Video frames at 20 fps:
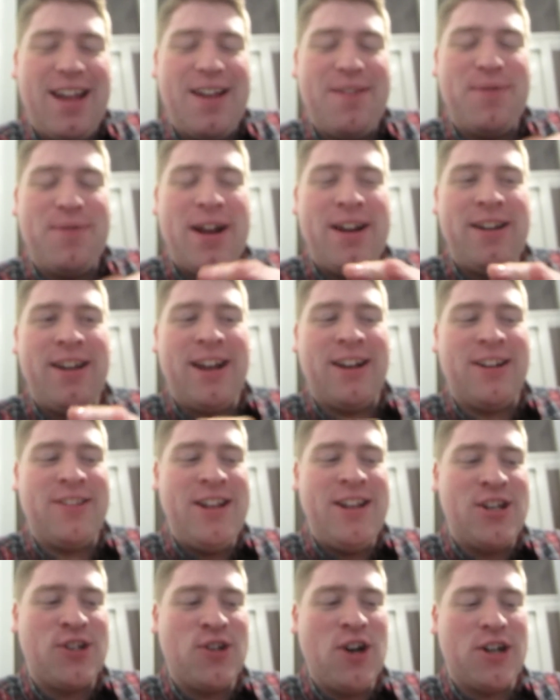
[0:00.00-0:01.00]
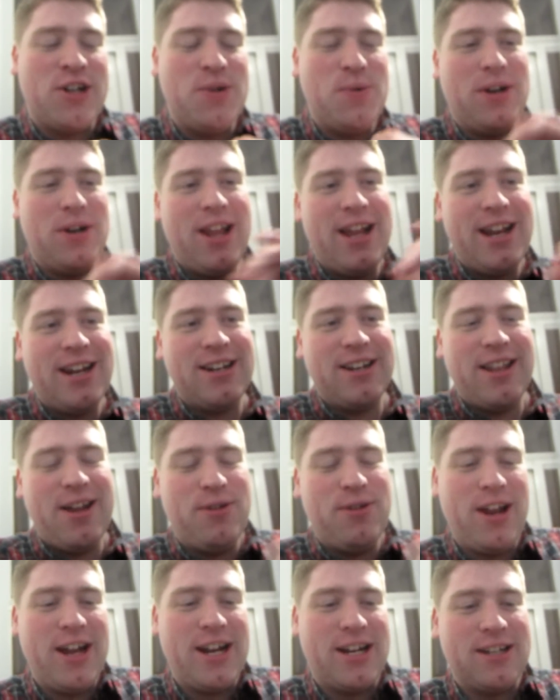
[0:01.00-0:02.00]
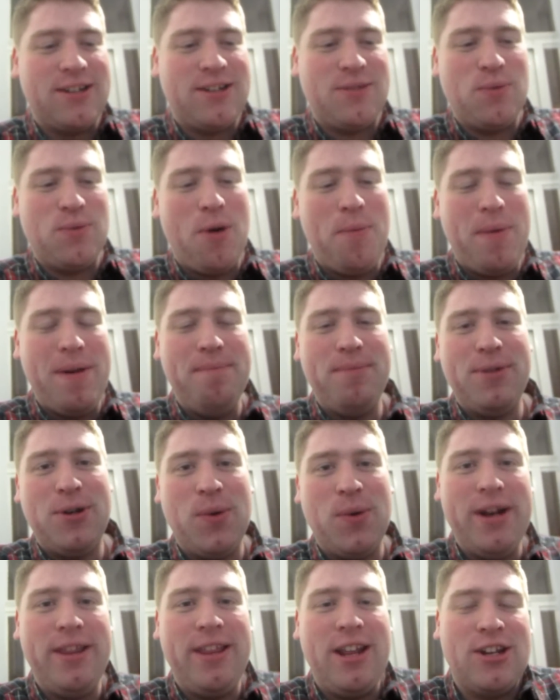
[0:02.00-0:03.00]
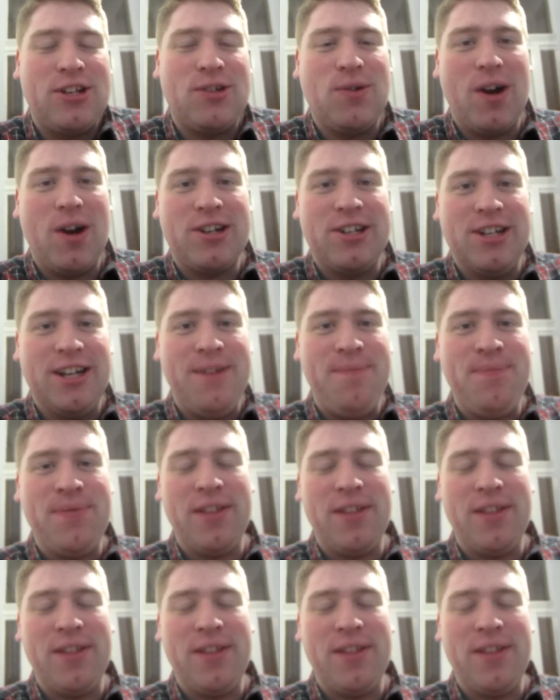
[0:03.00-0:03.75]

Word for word: when like the instructor would like they would like swap in between the instructor